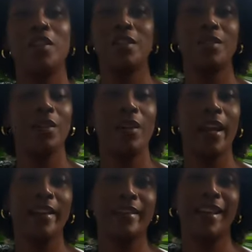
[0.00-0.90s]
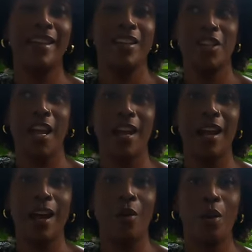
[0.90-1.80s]
this video next and check
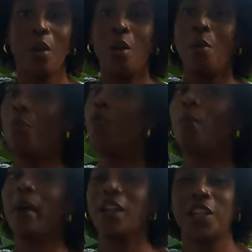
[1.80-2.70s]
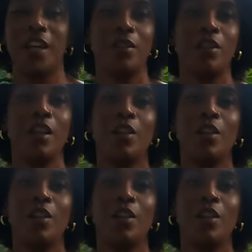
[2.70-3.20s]
out more of my channel.